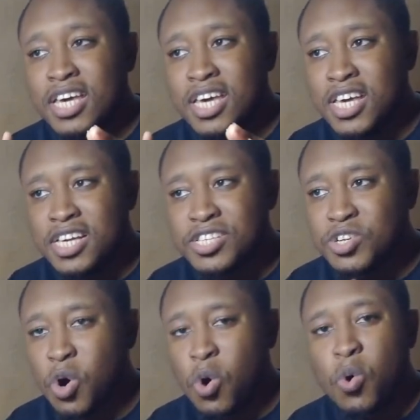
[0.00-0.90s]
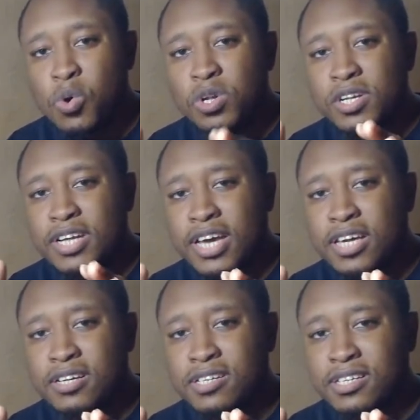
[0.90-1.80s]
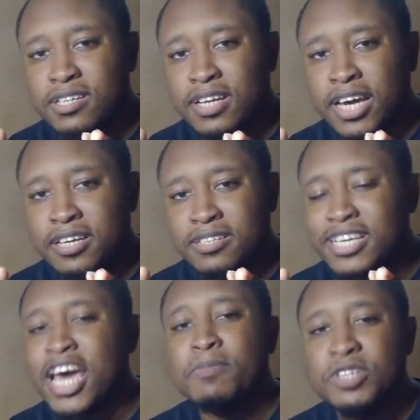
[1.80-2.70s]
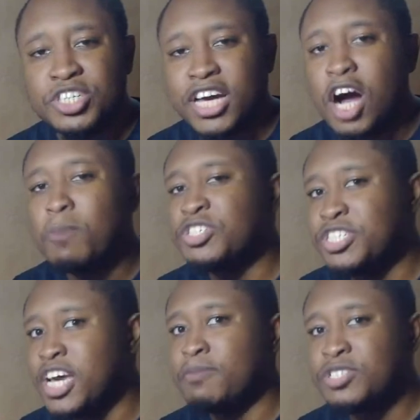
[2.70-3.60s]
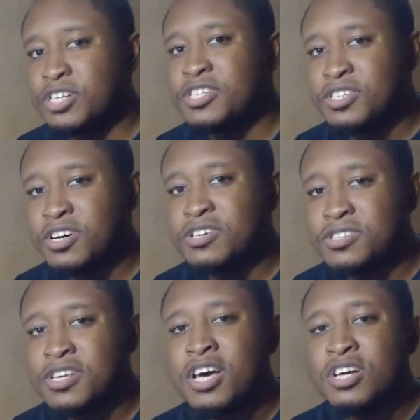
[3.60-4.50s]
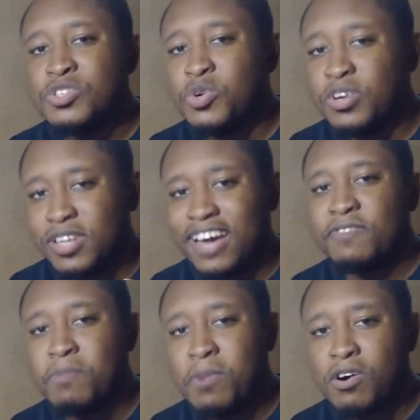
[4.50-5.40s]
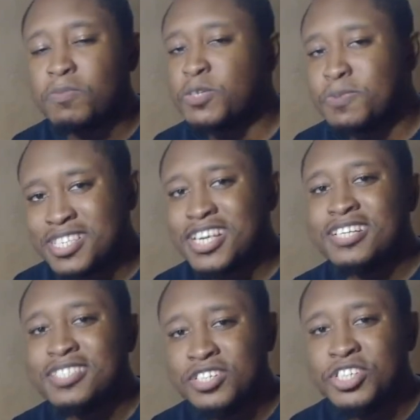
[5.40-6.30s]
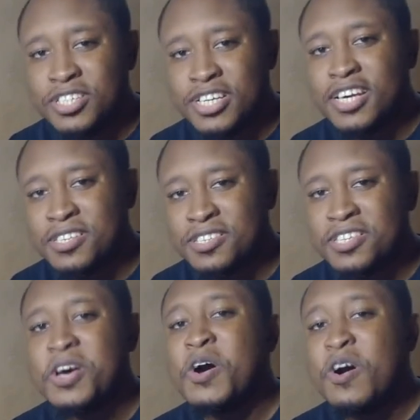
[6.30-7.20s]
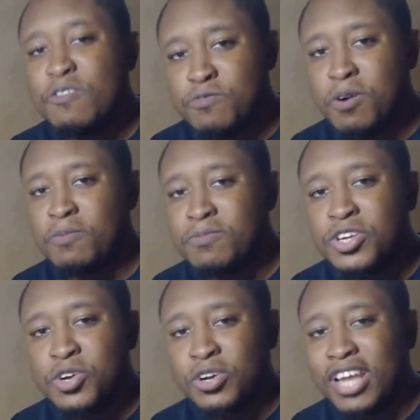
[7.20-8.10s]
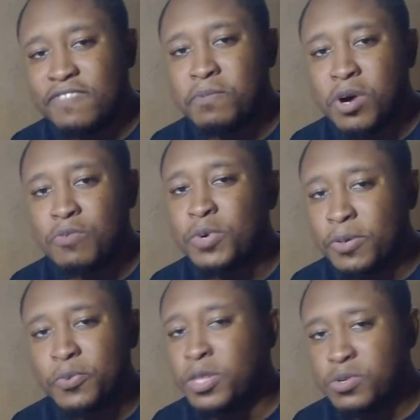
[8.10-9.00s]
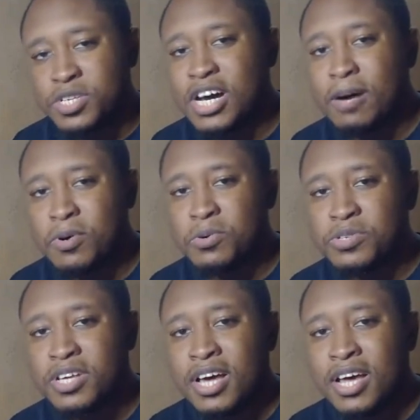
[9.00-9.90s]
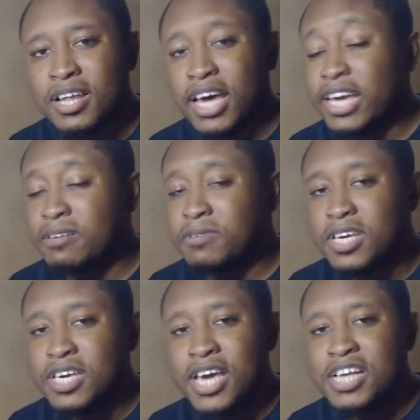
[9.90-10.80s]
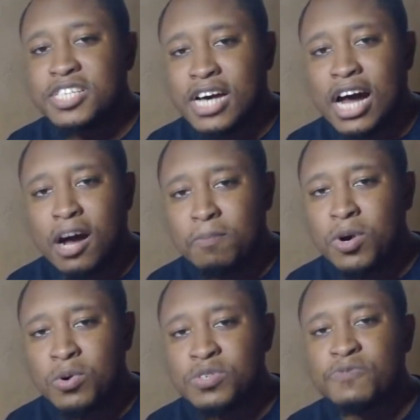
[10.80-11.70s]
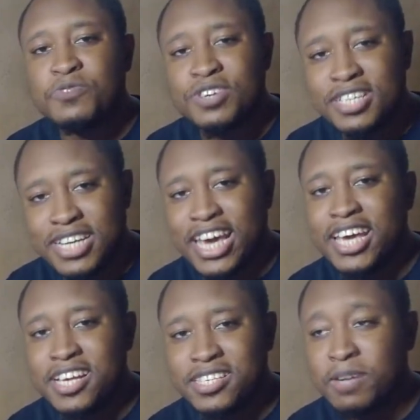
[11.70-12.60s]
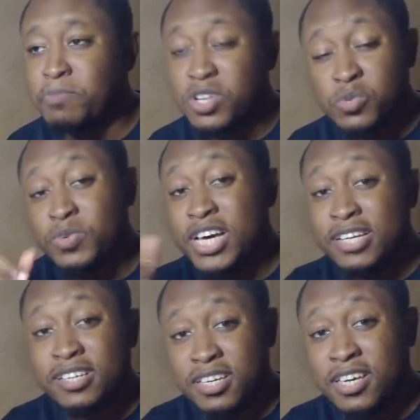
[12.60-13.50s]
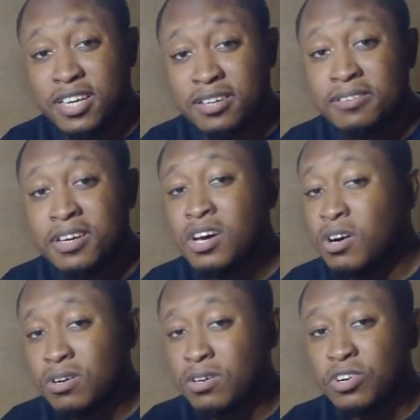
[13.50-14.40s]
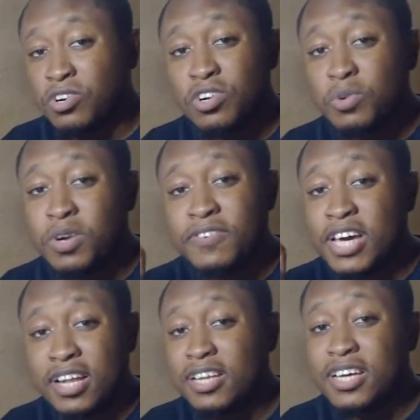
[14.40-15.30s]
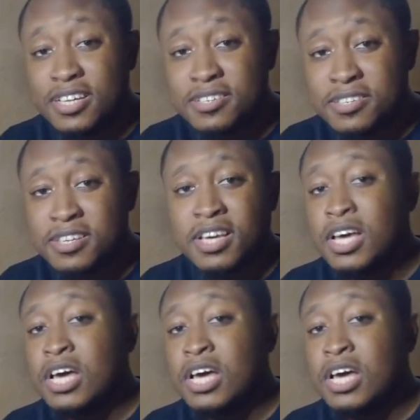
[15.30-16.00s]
his whole, like damage, like how much damage that he does to your life bar, how much percentage he takes from your life bar with those combos. Like, he has combos for days, and plus with that little kid or a girl, whatever the hell that is,